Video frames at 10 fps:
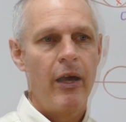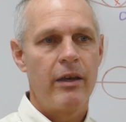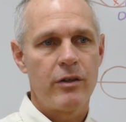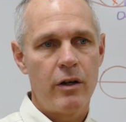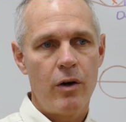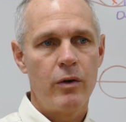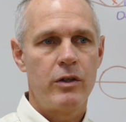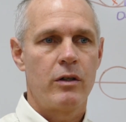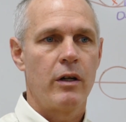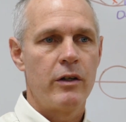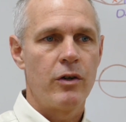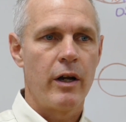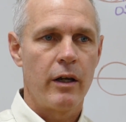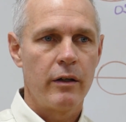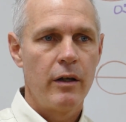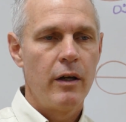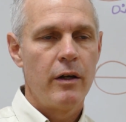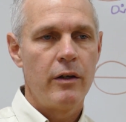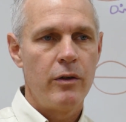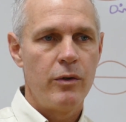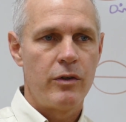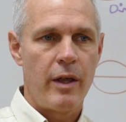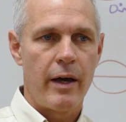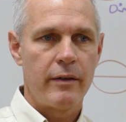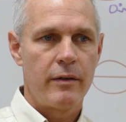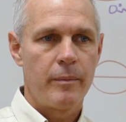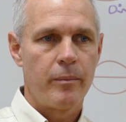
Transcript: As a coach, I try to use that